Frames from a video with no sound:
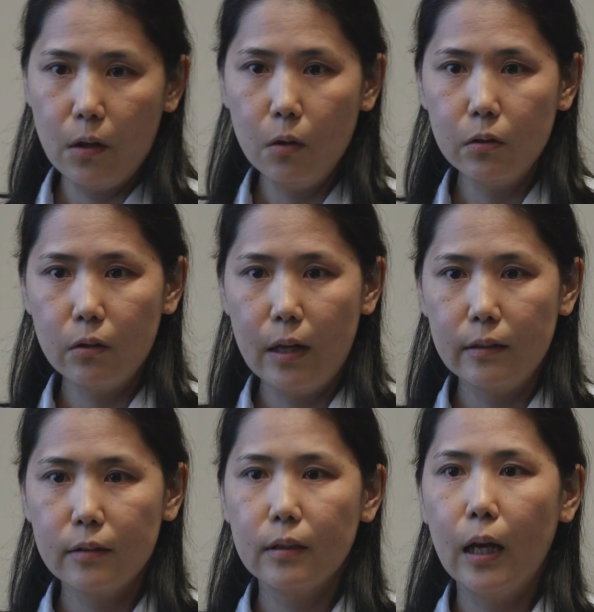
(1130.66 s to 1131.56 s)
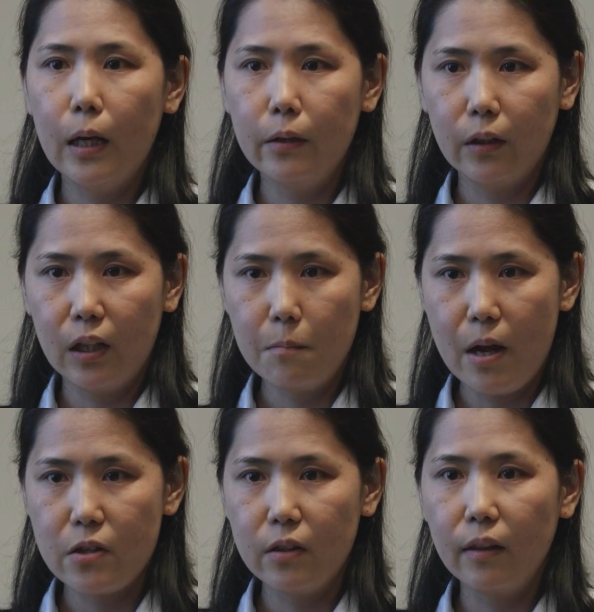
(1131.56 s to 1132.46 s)
an odorant, uh, you can
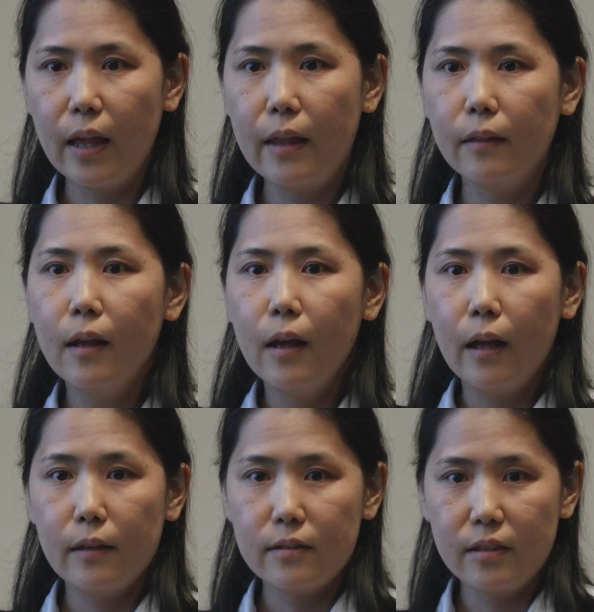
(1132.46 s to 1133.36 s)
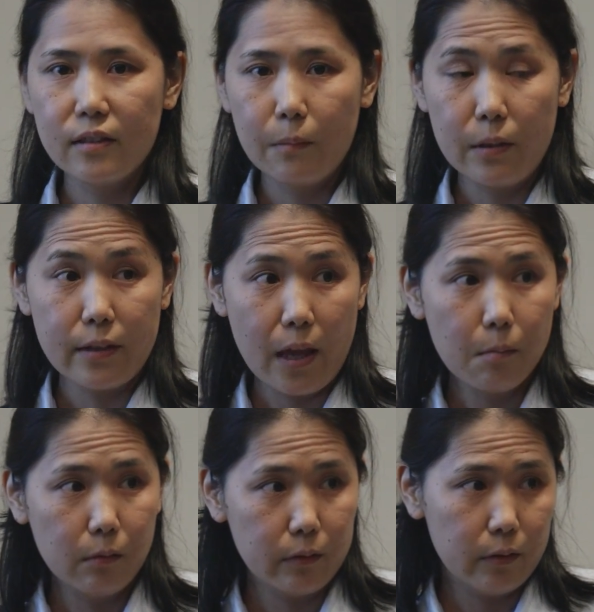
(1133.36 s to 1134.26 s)
imagine then the system is
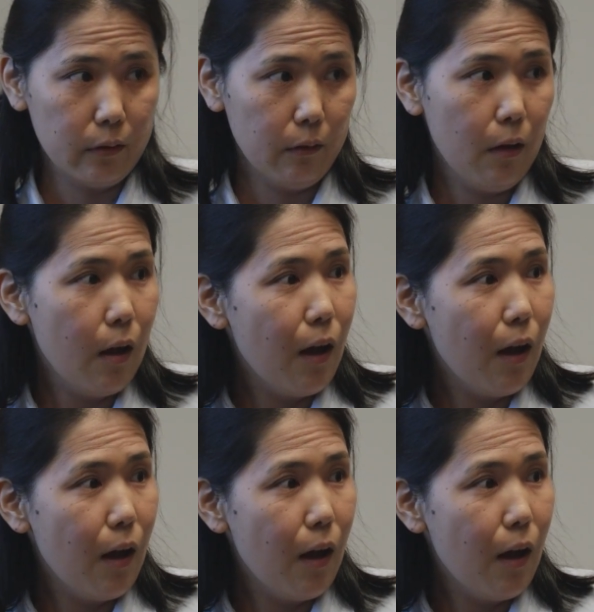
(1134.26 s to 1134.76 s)
able to